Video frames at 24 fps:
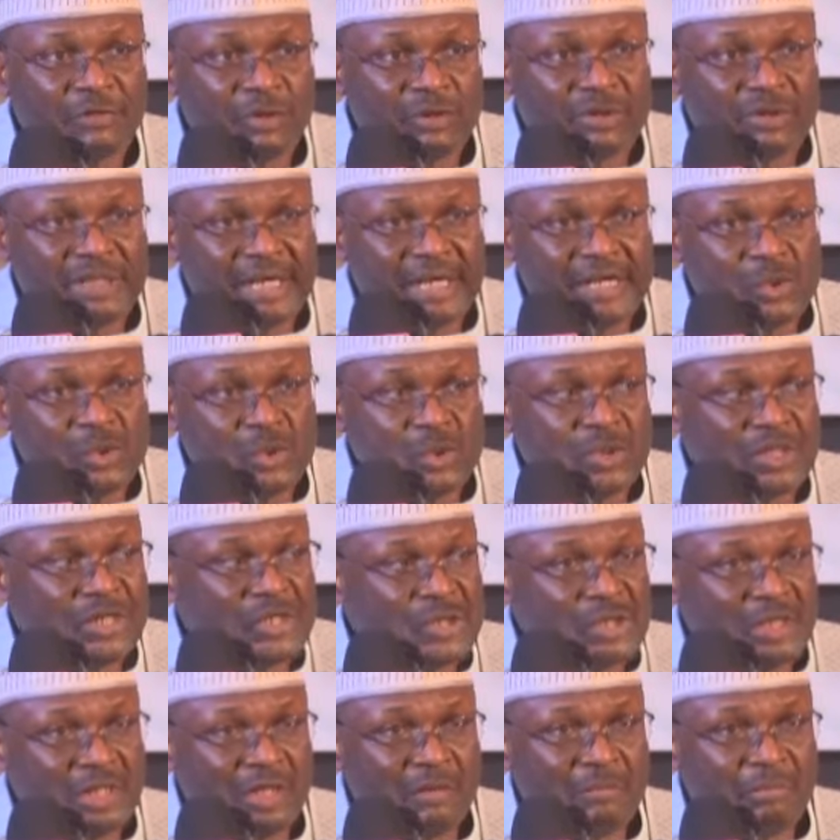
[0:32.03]
Voter
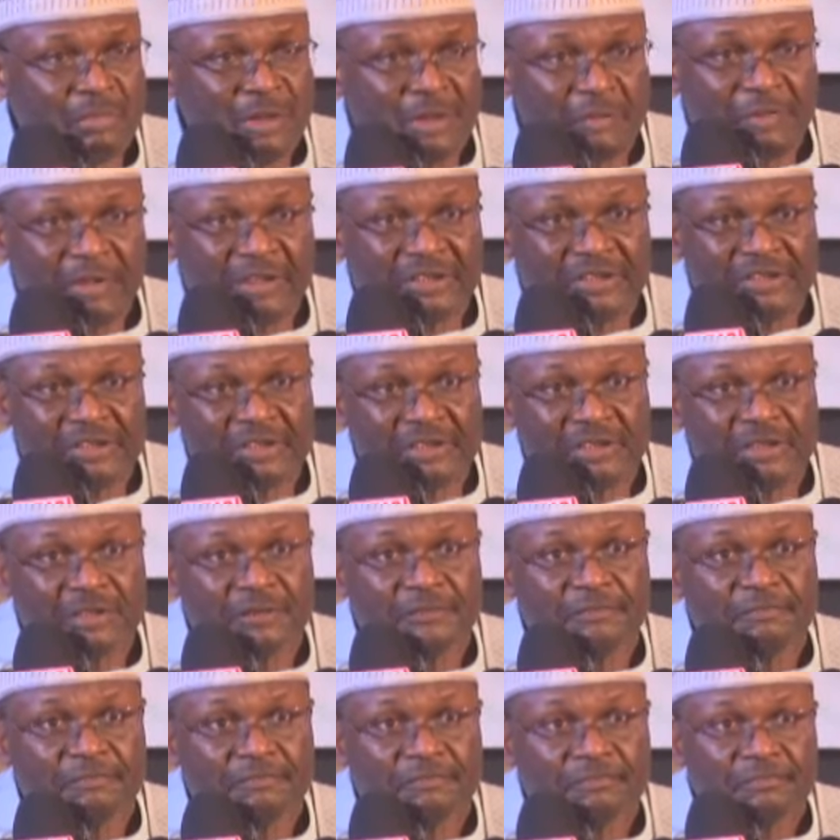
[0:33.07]
Education and Publicity.
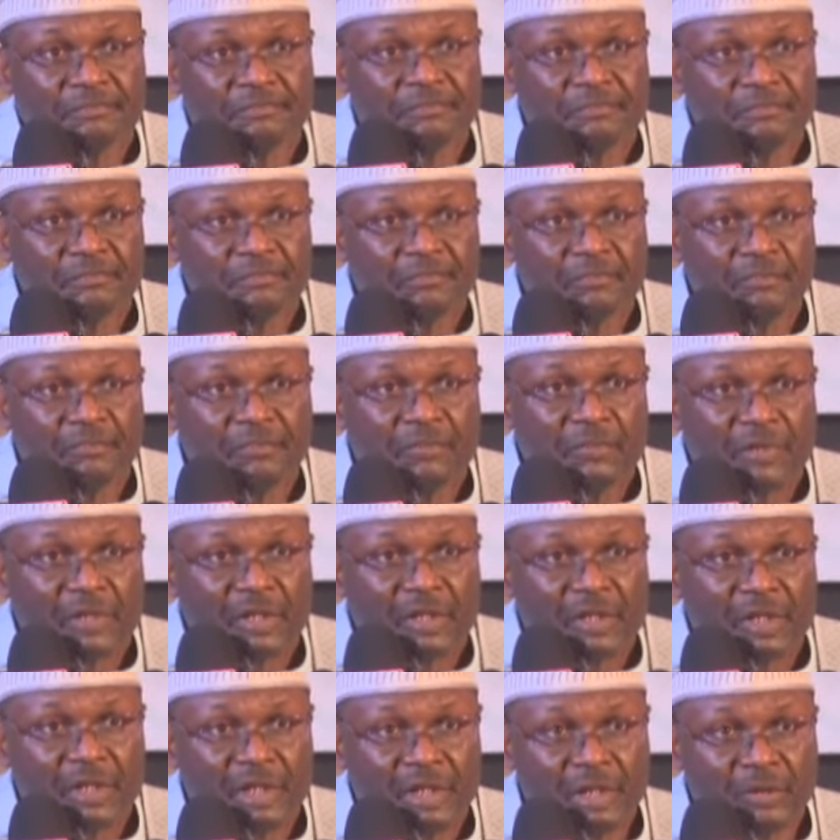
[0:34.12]

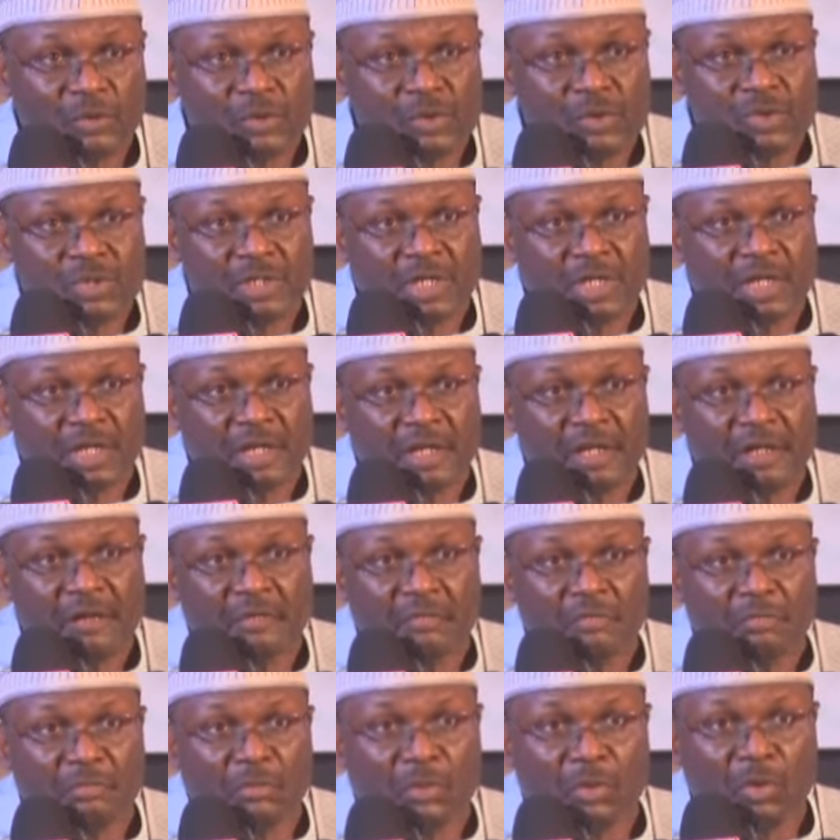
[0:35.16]
He will say
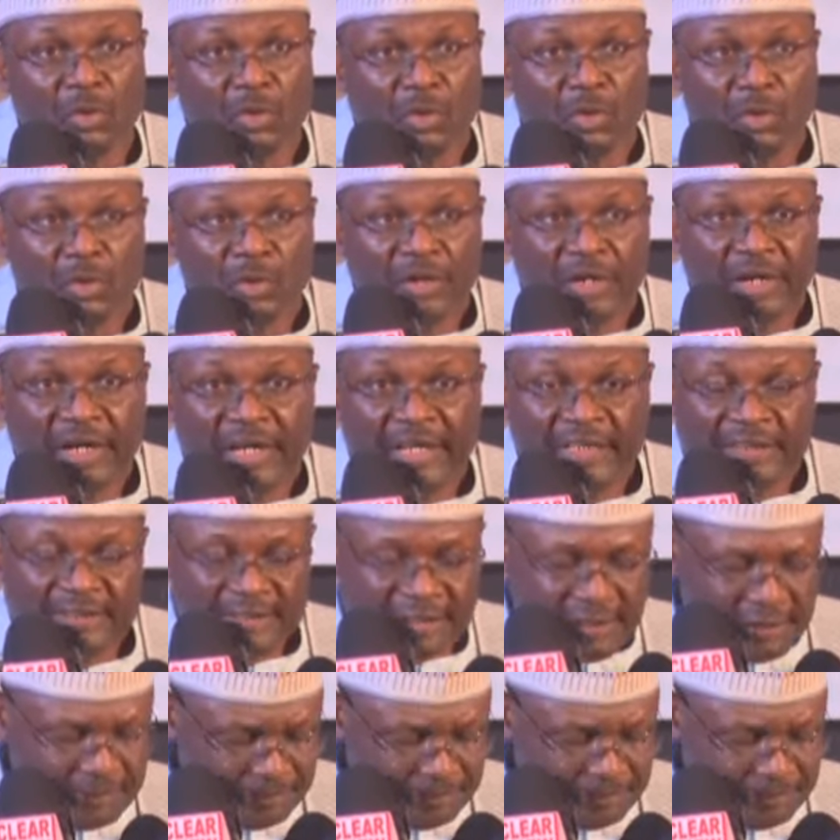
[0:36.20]
more later.